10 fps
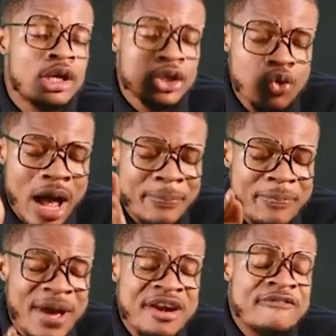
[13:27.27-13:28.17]
You are
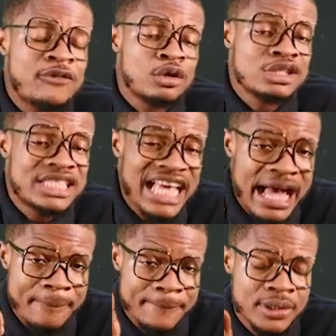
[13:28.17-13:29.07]
preparing for
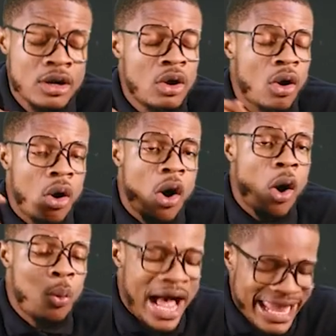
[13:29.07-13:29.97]
Jamb
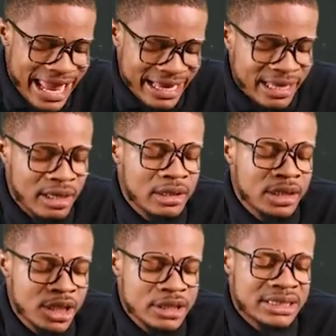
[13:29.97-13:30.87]
or Waec.
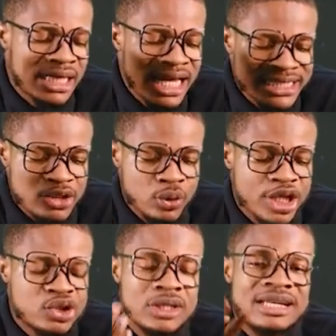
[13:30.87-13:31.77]
In select
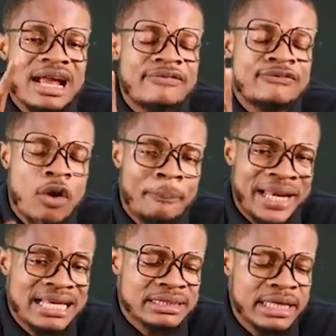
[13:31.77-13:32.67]
education, there are 4
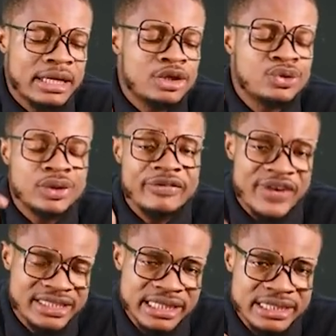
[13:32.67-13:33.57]
plans there.
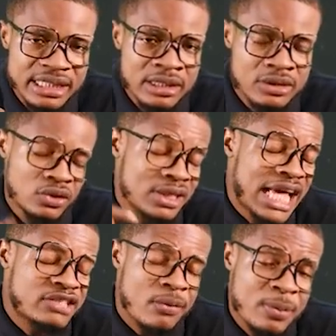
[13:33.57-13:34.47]
University,
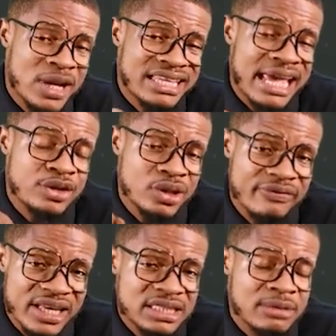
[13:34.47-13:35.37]
that's for people that are in
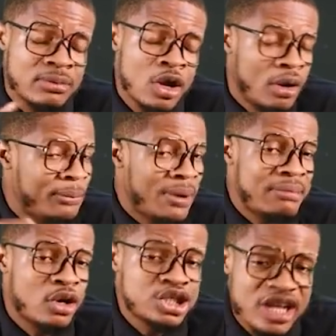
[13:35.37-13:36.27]
university.
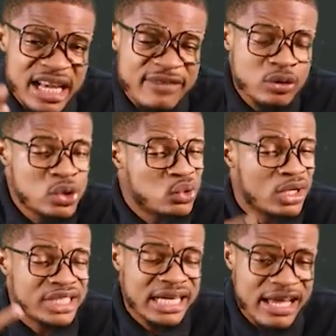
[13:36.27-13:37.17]
Probably 100 level,
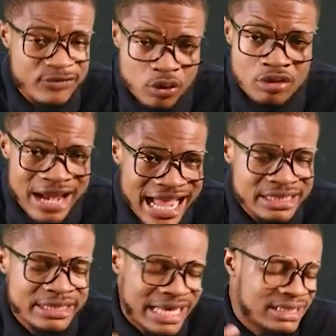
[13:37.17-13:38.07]
200 level,
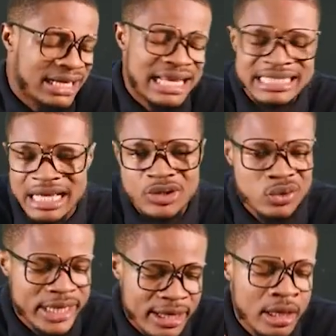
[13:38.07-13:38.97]
right? Yes, their classes are
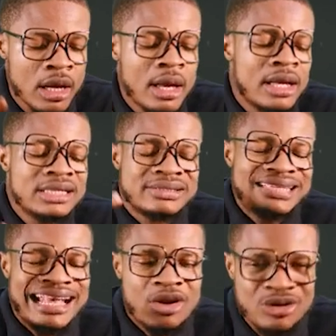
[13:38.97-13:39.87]
also there.
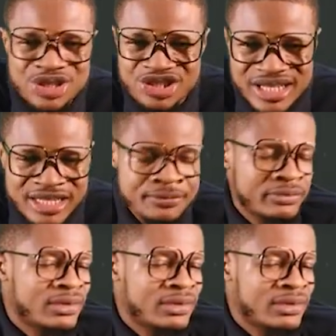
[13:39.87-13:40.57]
Secondary,